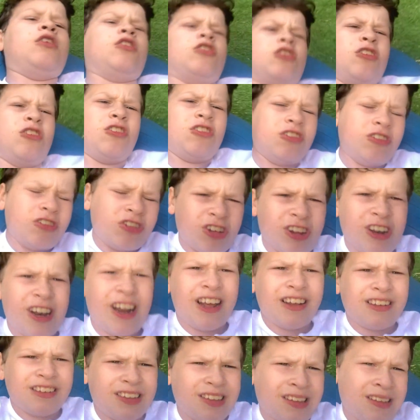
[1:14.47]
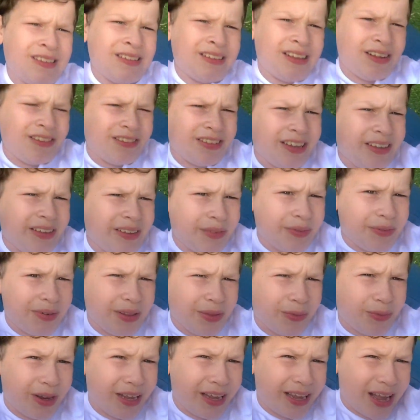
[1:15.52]
just chillaxing down here, by the
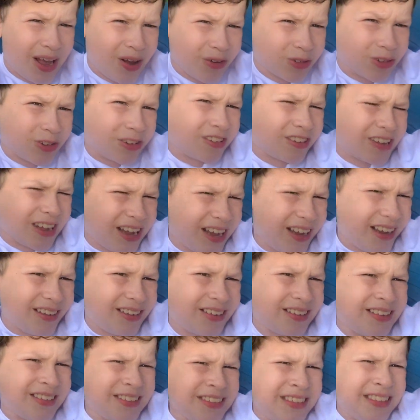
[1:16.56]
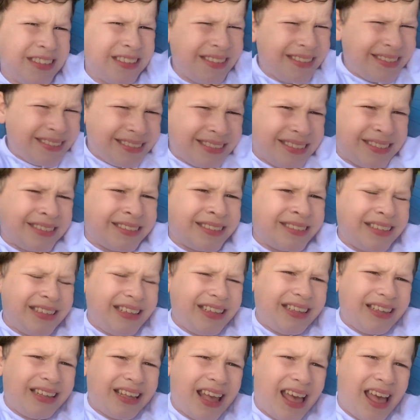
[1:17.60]
way, outside.
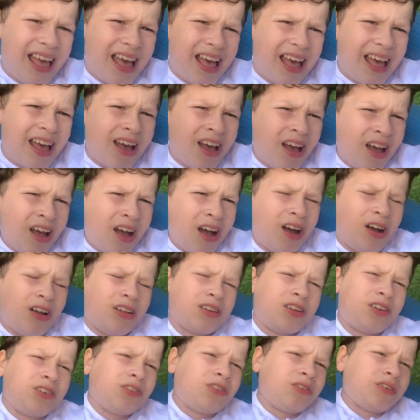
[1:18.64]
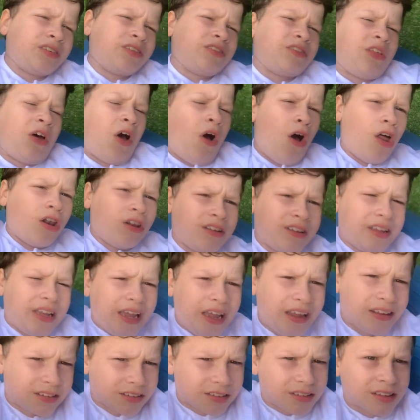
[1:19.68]
Yeah. And also, it's the
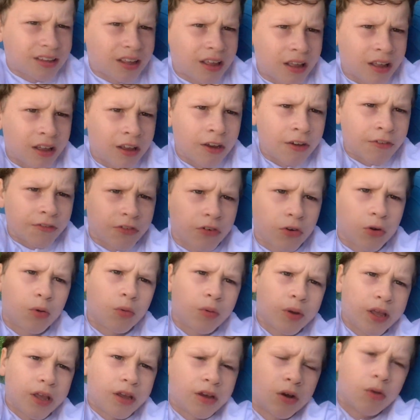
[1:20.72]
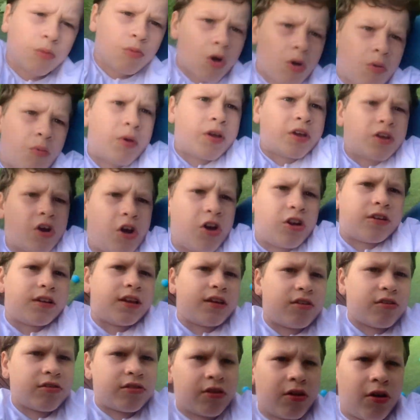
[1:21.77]
holidays for a week, a one-week
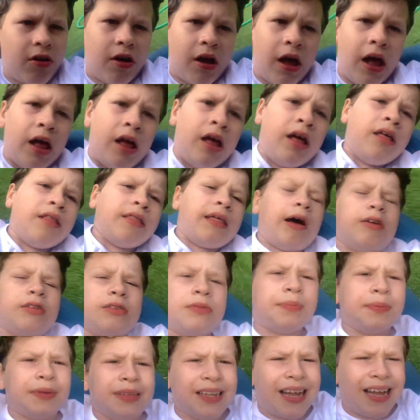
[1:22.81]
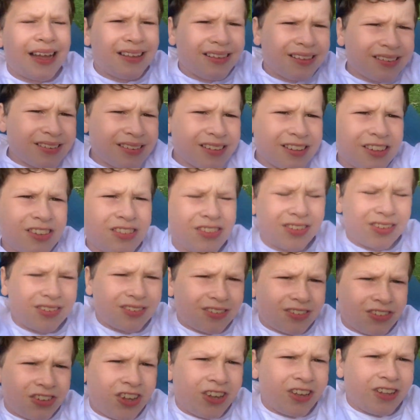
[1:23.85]
holiday, so that would be nice. Just
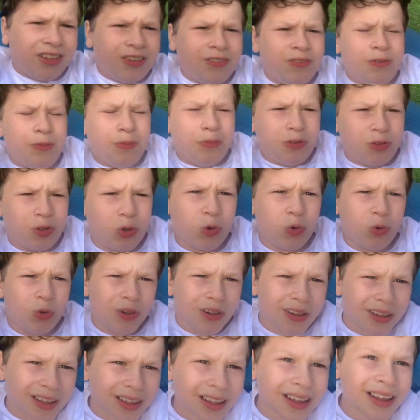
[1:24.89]
chill from school.